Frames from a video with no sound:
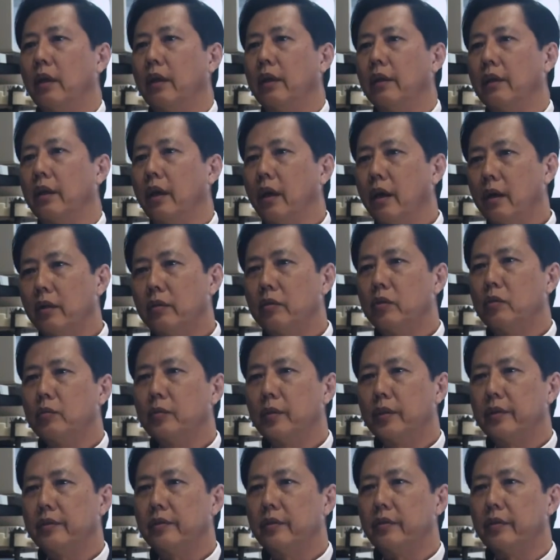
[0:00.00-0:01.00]
There are
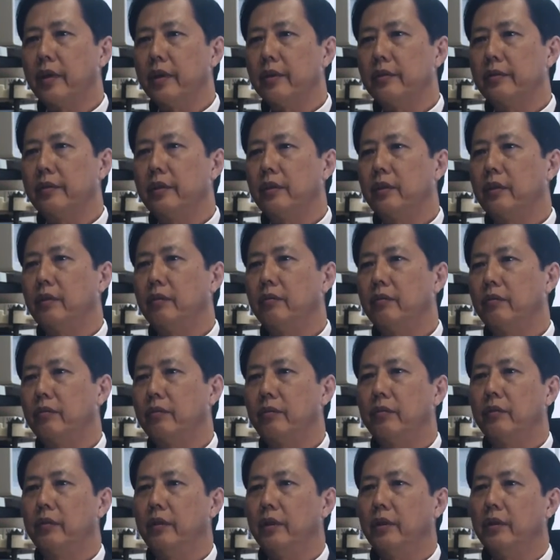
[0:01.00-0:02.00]
tumors arising
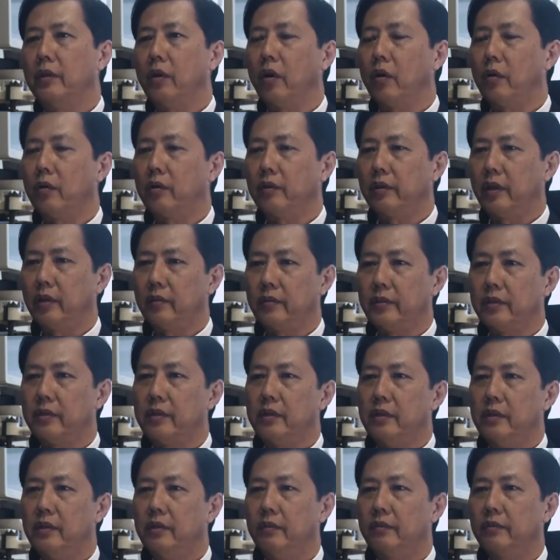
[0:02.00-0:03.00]
in the oral
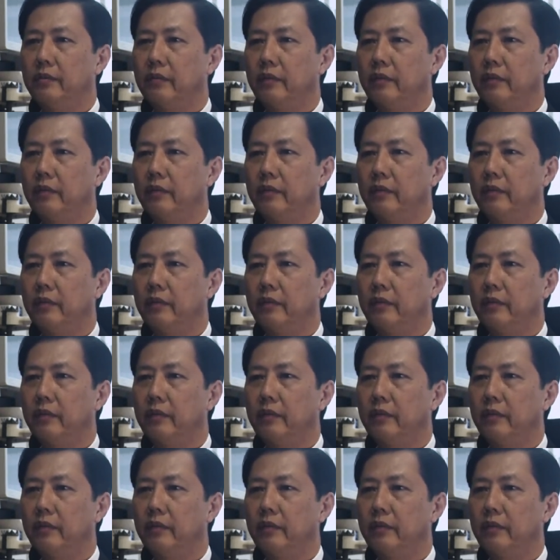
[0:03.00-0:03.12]
cavity,